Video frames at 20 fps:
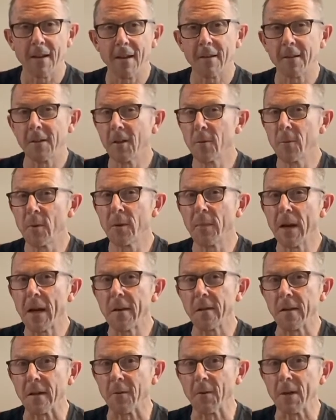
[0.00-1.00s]
It's a little bit
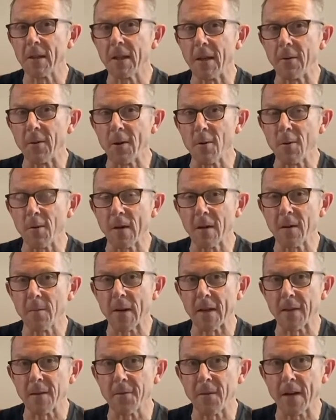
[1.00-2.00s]
amazing, really, when you think
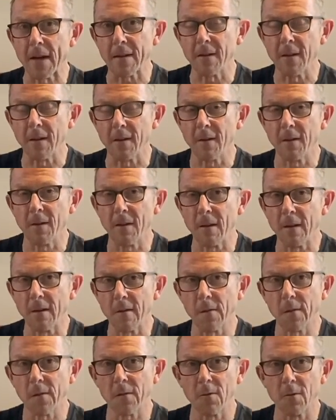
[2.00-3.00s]
about the fact that
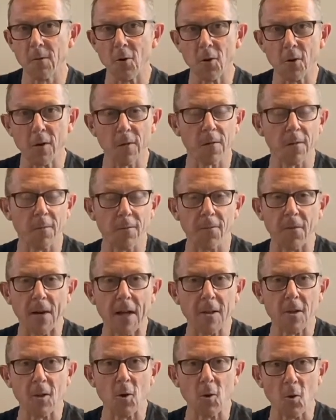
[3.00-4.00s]
these units of
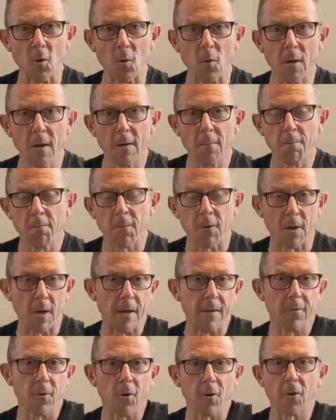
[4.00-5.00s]
value
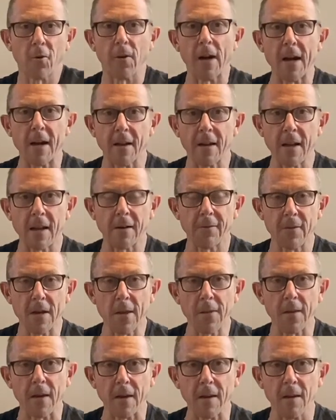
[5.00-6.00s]
kind of got created out of
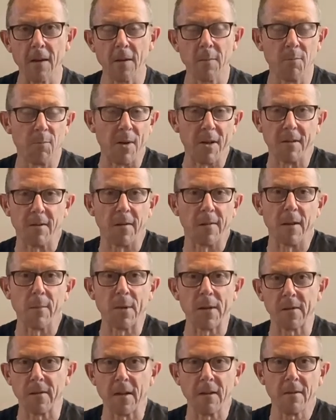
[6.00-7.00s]
nothing, but to
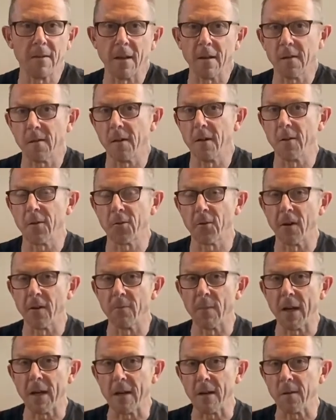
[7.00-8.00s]
some extent, that's the history
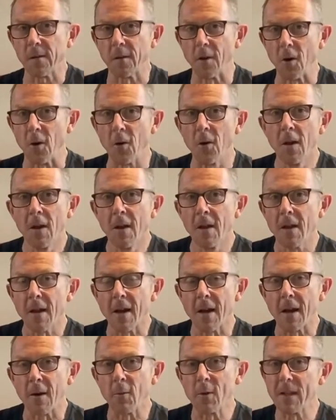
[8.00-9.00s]
of money. So
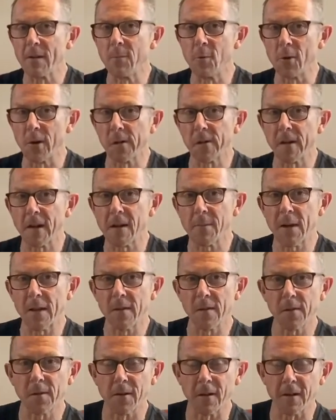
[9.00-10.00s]
we'll have more to say
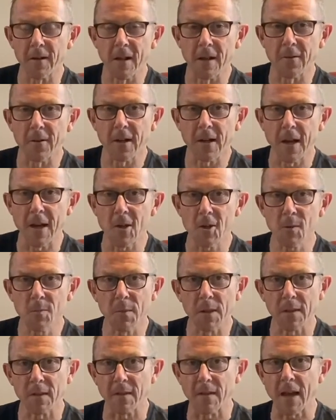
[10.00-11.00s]
about this on another occasion,
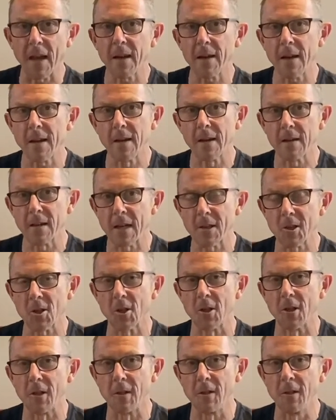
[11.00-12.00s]
but that in a
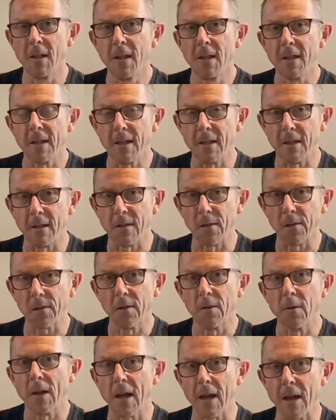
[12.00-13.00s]
nutshell
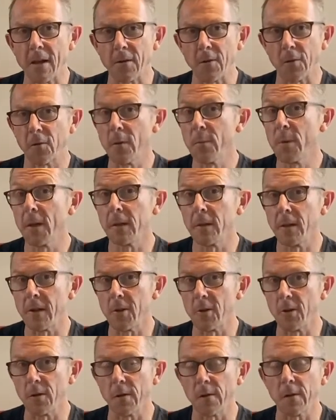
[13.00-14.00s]
is how distributed
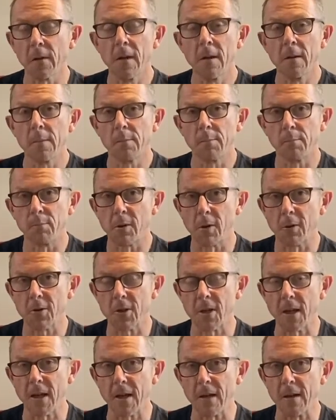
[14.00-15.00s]
ledgers,
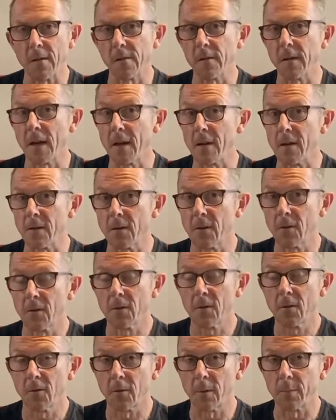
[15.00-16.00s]
blockchains, and
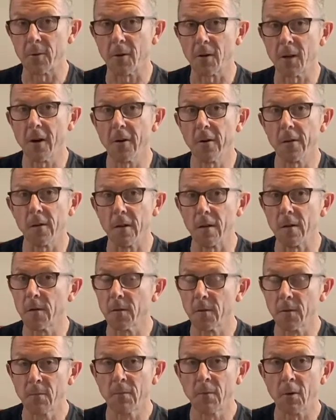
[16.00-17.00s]

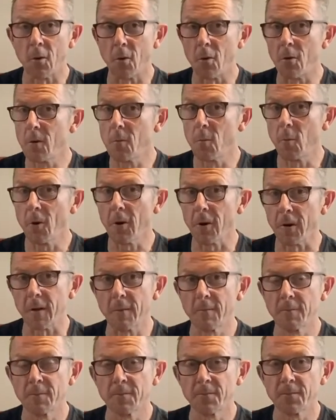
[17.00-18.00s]
cryptocurrencies all
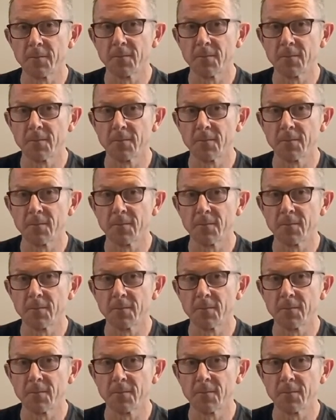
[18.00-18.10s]
work.